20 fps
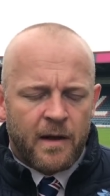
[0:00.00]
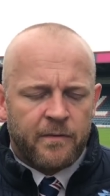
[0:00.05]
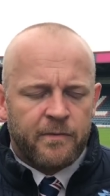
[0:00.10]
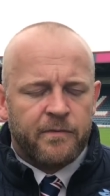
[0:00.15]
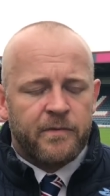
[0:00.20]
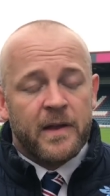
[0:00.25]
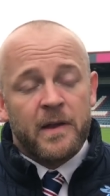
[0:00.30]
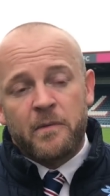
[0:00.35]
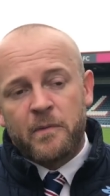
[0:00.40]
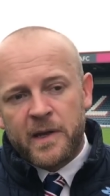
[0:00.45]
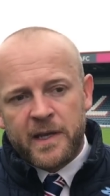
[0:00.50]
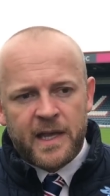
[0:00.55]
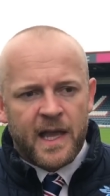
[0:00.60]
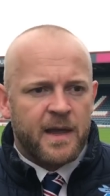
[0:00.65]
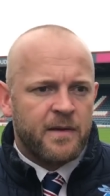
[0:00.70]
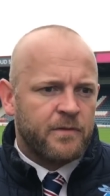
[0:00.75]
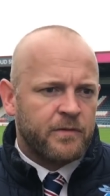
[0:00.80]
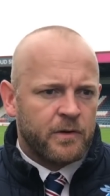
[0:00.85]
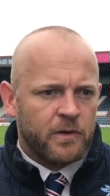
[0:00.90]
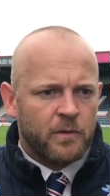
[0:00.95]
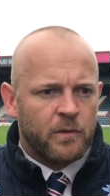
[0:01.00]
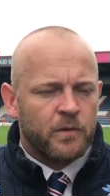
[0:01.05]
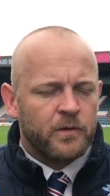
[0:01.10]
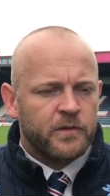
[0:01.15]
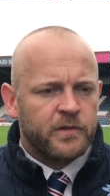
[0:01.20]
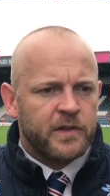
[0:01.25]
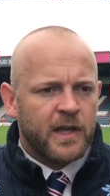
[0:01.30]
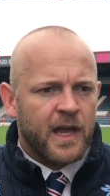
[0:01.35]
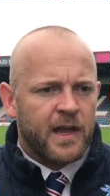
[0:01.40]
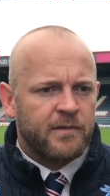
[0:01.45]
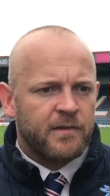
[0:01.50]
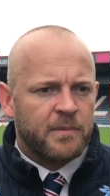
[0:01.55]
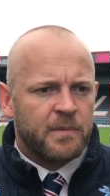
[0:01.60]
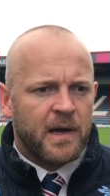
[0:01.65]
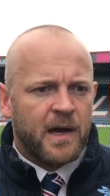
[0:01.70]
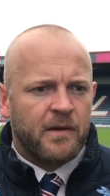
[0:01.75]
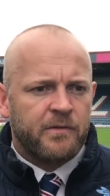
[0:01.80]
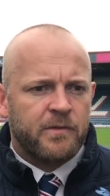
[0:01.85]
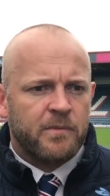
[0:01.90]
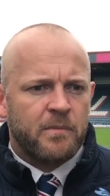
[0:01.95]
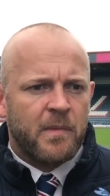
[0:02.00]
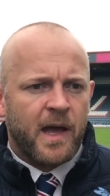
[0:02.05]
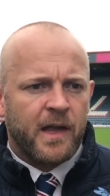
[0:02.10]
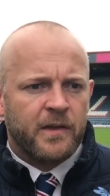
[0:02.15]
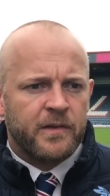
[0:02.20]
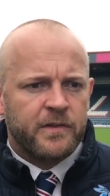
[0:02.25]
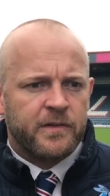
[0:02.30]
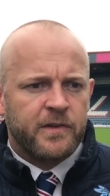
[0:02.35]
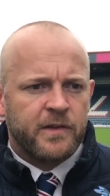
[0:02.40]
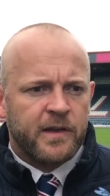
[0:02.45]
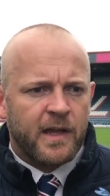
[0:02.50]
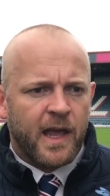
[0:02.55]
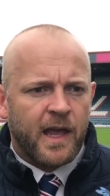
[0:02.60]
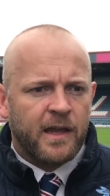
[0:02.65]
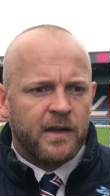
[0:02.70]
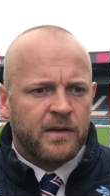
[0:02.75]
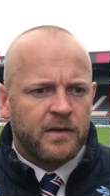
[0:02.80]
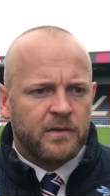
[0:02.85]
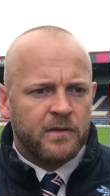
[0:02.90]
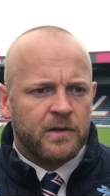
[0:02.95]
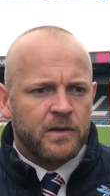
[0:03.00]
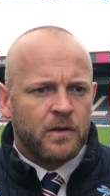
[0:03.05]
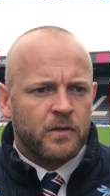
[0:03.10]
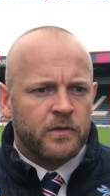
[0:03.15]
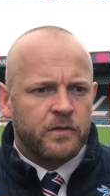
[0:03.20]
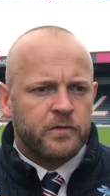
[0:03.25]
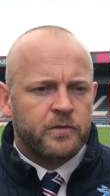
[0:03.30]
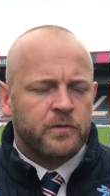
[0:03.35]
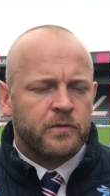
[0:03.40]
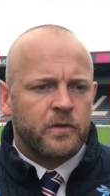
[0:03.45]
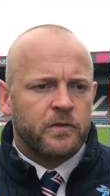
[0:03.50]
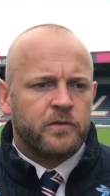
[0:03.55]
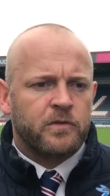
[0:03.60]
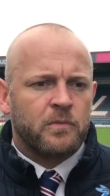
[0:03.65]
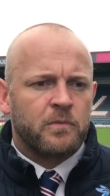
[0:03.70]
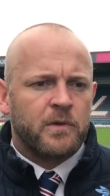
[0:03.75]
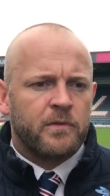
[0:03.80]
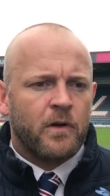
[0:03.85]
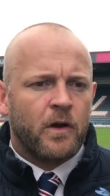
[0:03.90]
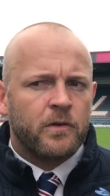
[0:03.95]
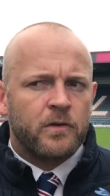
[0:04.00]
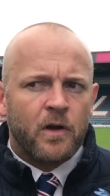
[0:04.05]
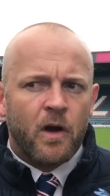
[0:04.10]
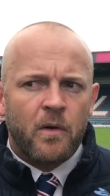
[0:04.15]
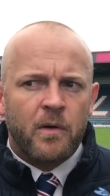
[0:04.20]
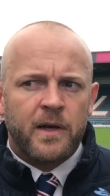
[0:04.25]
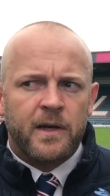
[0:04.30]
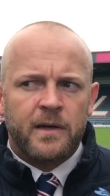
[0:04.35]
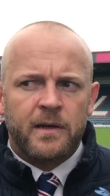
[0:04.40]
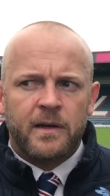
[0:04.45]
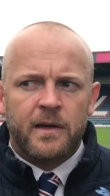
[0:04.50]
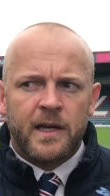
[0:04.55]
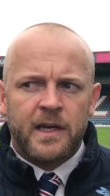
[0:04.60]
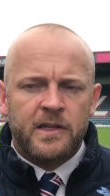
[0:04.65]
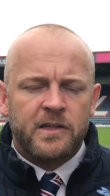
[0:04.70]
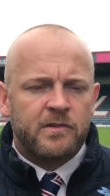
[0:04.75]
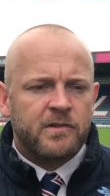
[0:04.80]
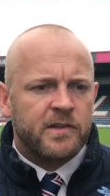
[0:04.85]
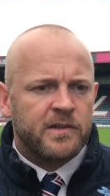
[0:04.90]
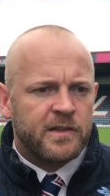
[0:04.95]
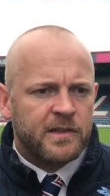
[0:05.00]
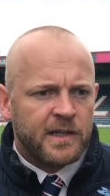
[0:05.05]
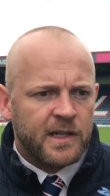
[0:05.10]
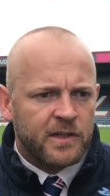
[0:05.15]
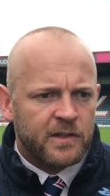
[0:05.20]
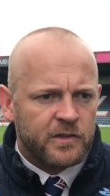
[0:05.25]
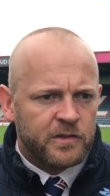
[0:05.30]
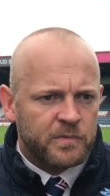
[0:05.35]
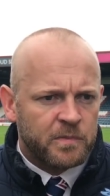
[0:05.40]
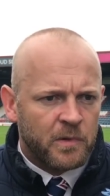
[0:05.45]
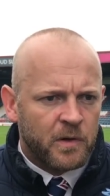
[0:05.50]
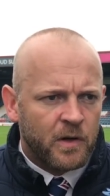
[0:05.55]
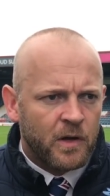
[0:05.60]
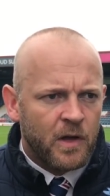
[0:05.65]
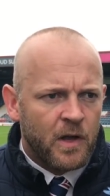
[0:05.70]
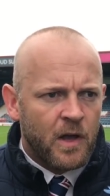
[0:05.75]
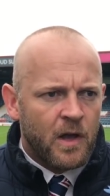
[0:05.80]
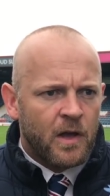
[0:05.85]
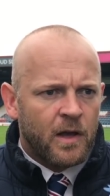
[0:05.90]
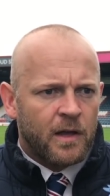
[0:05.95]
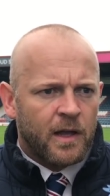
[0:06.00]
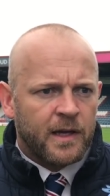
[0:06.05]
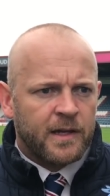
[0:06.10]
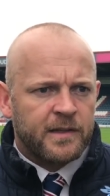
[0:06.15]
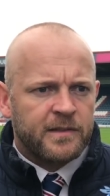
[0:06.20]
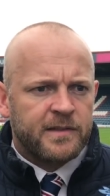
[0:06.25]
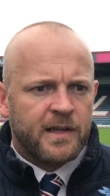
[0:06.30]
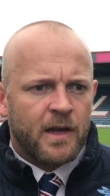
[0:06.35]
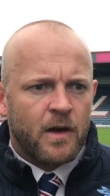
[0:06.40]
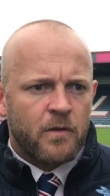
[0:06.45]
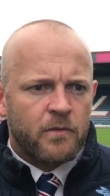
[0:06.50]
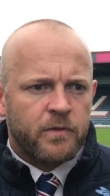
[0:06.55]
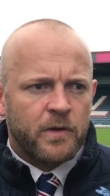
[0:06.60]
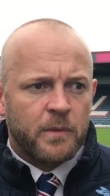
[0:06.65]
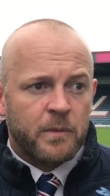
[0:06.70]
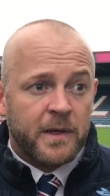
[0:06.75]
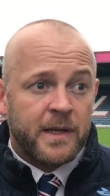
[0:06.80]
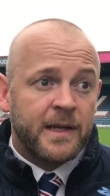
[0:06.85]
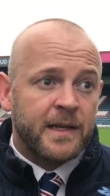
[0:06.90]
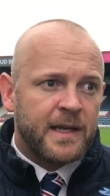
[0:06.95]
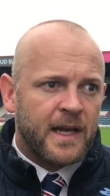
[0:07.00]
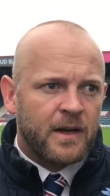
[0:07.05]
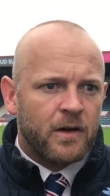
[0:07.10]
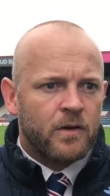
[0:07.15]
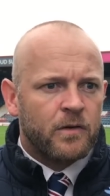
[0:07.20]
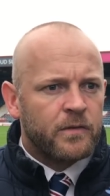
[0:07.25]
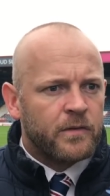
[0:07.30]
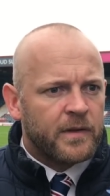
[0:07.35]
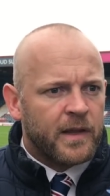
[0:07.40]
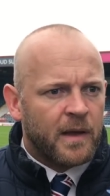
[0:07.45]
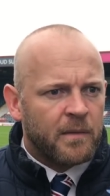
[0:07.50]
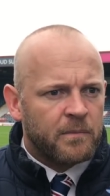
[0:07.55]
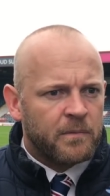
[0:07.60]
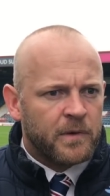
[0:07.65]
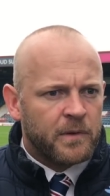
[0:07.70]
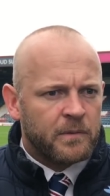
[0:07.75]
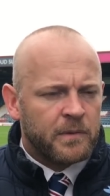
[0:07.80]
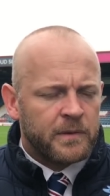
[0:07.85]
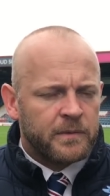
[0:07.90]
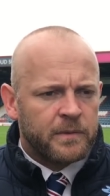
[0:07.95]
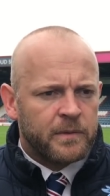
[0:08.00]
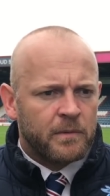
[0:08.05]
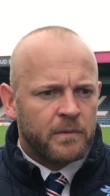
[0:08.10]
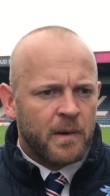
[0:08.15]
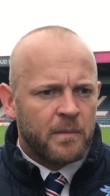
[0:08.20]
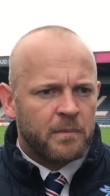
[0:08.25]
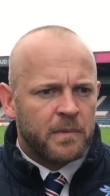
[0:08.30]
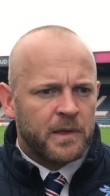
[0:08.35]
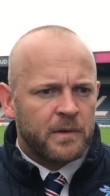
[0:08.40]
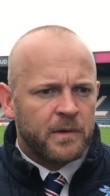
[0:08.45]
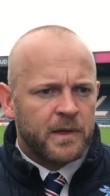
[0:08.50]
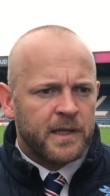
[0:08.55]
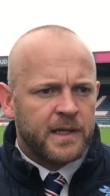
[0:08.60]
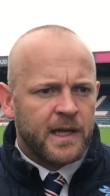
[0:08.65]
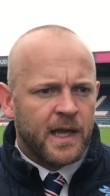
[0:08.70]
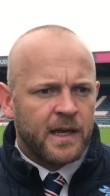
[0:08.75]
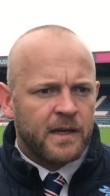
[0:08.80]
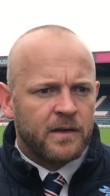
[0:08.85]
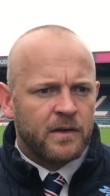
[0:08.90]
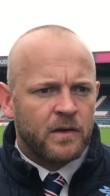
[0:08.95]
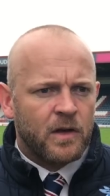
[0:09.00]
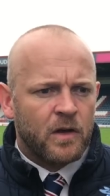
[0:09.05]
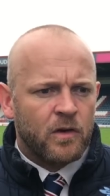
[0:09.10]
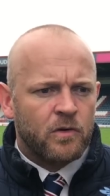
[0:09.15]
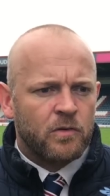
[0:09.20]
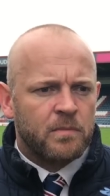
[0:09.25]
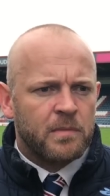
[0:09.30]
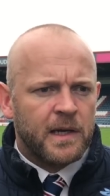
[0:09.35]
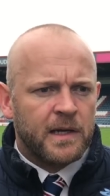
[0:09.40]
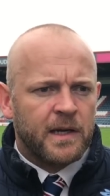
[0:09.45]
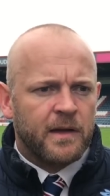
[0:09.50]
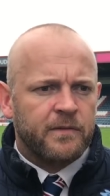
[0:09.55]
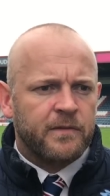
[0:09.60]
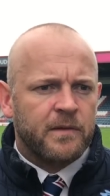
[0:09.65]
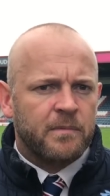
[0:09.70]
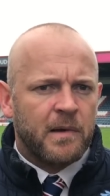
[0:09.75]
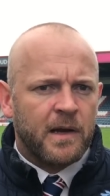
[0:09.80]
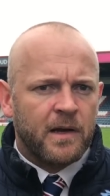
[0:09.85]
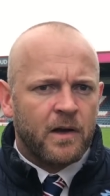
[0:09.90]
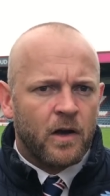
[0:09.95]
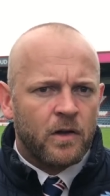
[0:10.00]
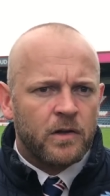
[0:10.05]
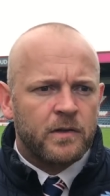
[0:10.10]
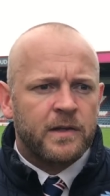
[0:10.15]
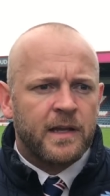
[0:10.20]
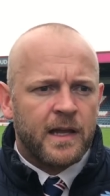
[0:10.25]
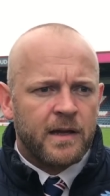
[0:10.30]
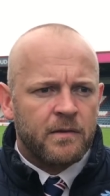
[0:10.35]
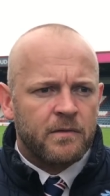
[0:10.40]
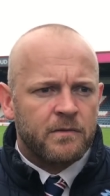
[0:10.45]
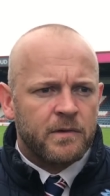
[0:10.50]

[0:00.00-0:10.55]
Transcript: think we came through unscathed apart from Miles today. And you know, there's, there's some with ongoing injuries and niggles, but like I say, hopefully we can get over them with, with the Wembley weekend and, and, come back after the bank holiday